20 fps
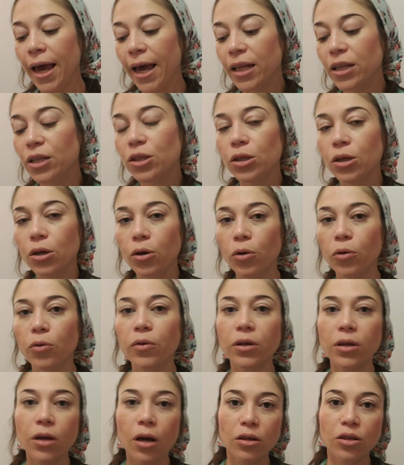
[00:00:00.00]
And so
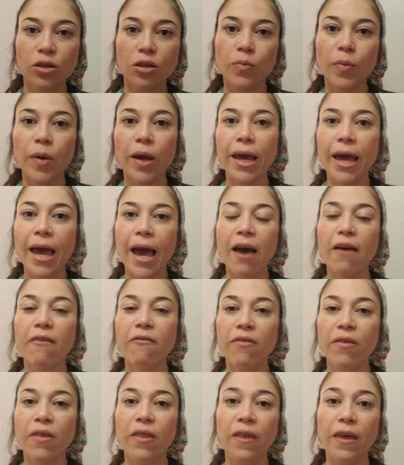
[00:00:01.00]
the doctor may
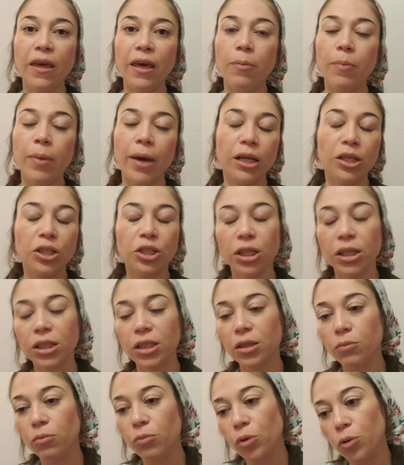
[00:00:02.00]
have the
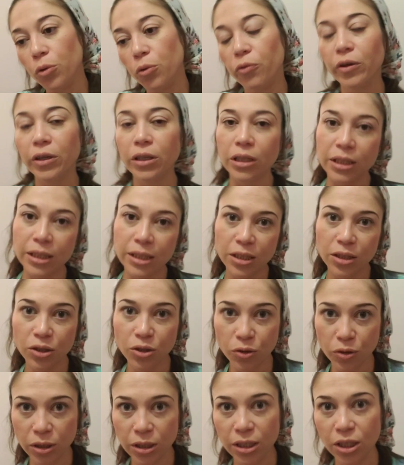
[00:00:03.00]
patient move in
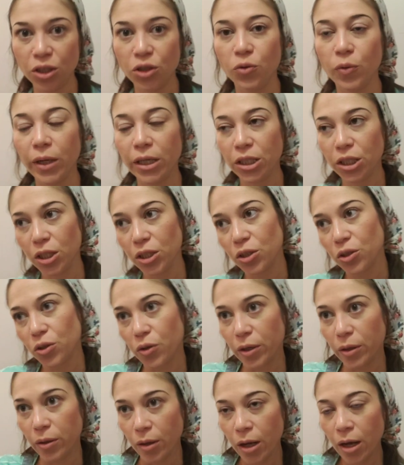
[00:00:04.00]
certain situations,
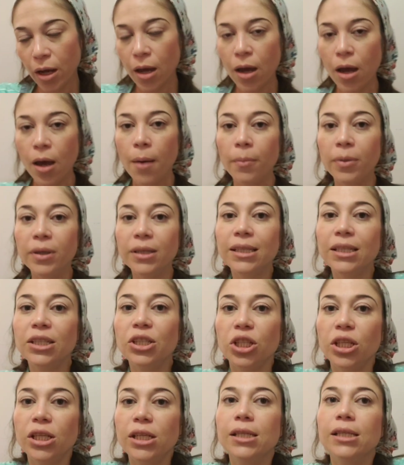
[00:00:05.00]
certain
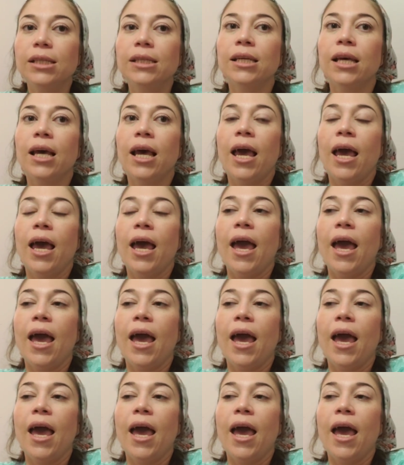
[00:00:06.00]
positions,